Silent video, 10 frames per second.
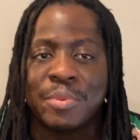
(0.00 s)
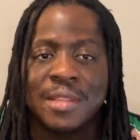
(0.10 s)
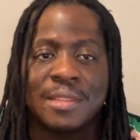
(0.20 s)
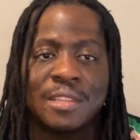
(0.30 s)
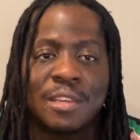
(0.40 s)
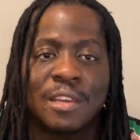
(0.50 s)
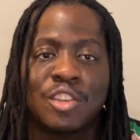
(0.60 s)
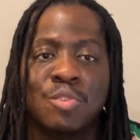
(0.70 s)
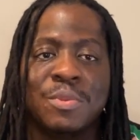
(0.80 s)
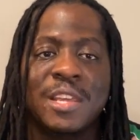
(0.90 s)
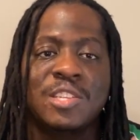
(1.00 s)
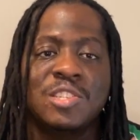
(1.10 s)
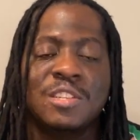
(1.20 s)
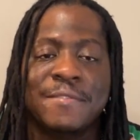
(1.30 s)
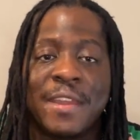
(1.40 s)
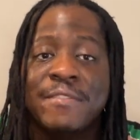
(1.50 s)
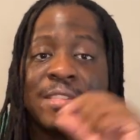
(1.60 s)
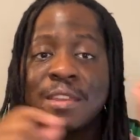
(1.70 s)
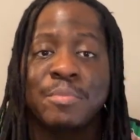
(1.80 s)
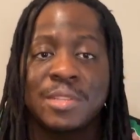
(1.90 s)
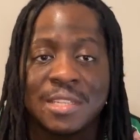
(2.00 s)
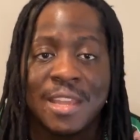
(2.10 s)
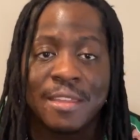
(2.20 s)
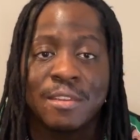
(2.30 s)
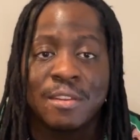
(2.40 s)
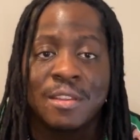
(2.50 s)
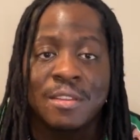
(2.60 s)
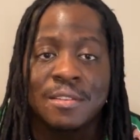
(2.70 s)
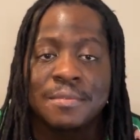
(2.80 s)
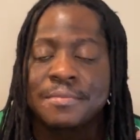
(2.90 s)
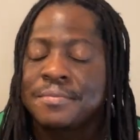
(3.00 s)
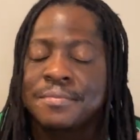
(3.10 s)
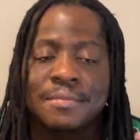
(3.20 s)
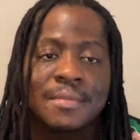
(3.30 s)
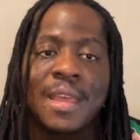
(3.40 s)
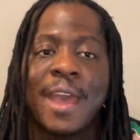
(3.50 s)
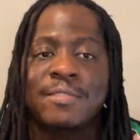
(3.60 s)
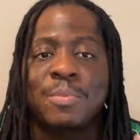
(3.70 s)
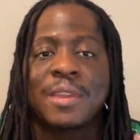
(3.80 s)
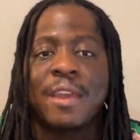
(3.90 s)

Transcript: but the accumulation of everything put together, I had to pick